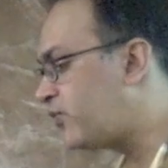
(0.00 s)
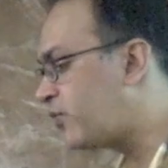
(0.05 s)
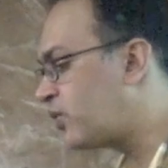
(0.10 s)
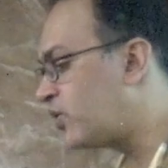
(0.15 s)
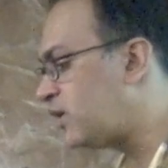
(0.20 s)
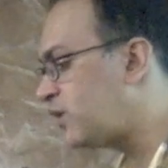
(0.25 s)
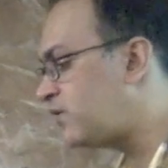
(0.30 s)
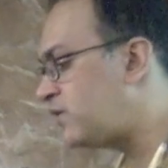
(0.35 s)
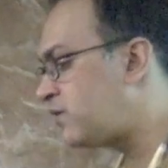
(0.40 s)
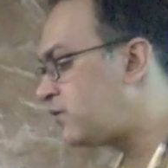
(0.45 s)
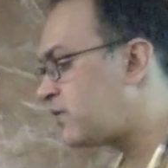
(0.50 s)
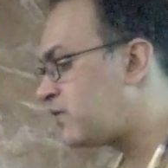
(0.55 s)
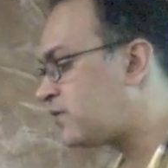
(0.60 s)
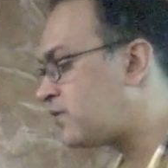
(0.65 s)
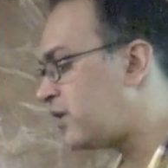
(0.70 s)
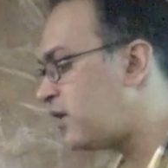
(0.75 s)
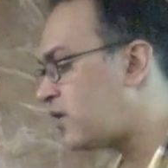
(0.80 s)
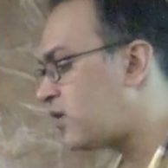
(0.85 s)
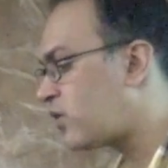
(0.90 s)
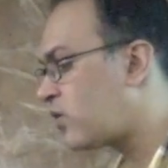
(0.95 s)
T4 disease is
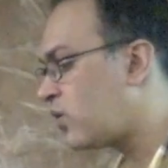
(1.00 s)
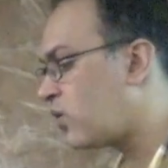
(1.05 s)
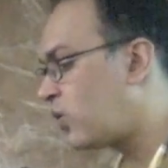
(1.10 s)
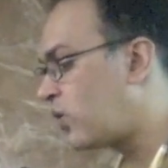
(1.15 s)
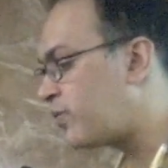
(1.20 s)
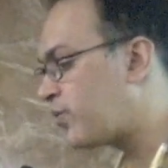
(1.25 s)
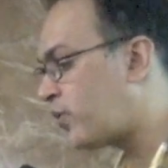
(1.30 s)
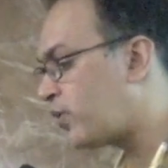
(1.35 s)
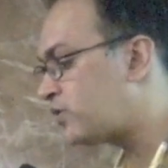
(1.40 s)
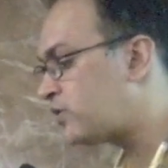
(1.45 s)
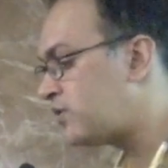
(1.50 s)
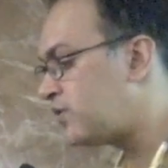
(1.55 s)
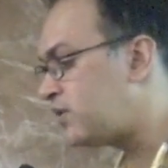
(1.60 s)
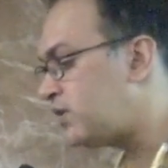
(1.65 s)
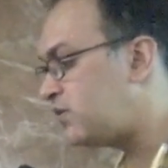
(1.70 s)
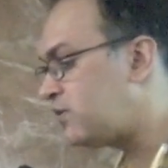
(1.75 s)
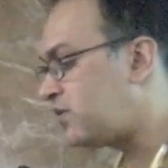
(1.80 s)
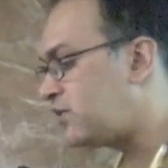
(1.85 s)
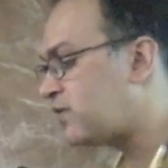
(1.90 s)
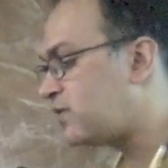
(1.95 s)
there or node positive
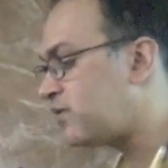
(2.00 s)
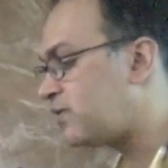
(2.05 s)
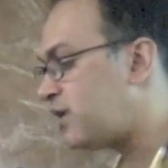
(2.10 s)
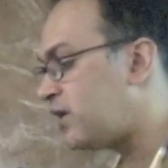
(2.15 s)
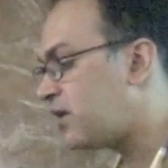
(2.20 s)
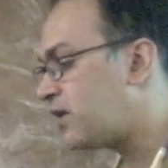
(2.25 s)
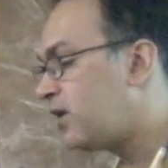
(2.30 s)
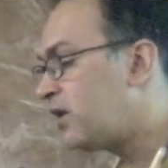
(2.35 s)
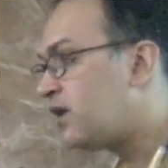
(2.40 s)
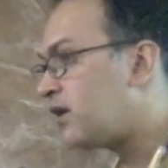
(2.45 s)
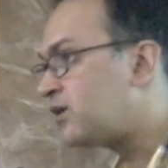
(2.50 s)
disease is there,